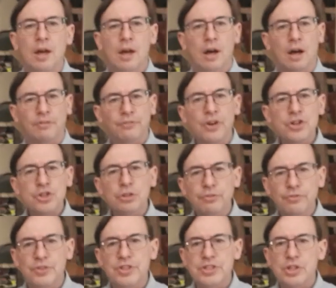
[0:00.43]
A functional
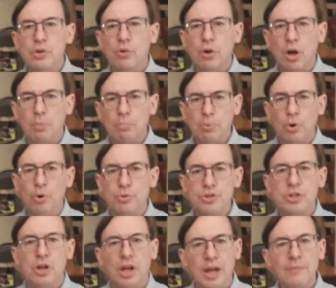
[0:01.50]
physio
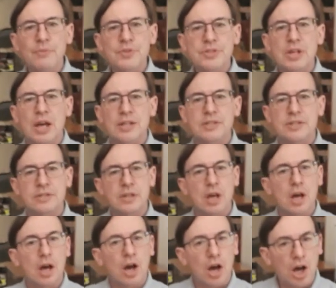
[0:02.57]
approach emphasizes
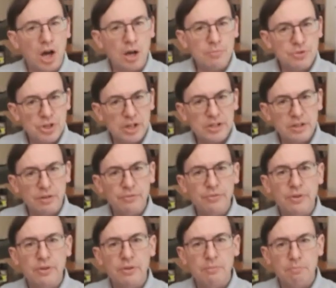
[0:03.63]
objective
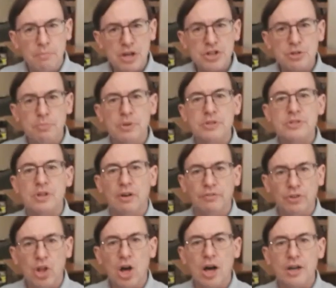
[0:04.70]
measurements of
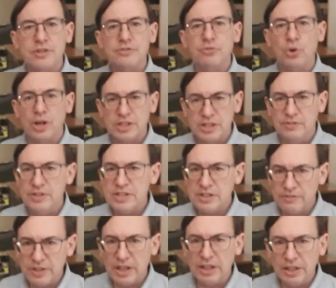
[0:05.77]
loss for activities
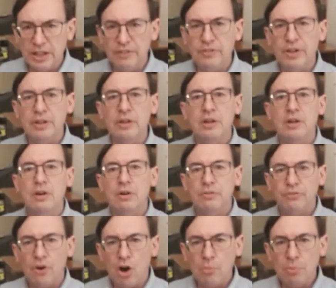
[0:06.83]
of daily living,
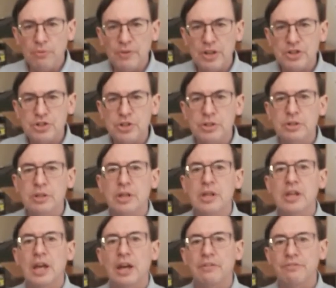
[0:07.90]
fall prevention,
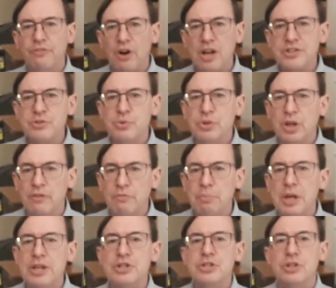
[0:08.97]
and fostering of
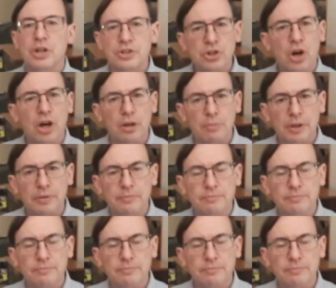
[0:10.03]
patient autonomy.